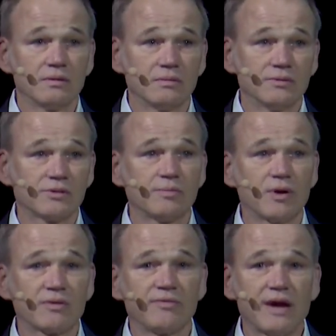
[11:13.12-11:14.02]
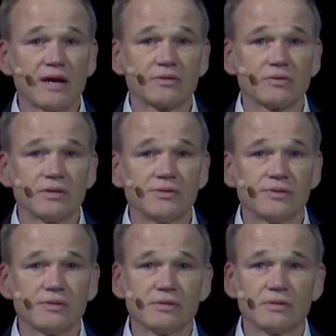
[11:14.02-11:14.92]
Smart
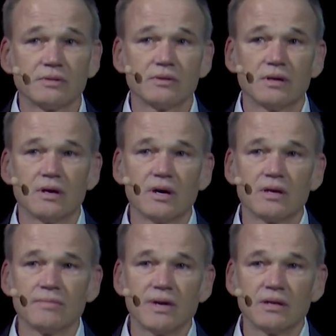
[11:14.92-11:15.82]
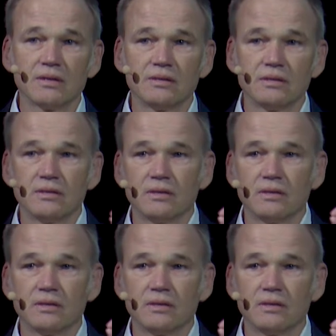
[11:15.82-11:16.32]
factories, automated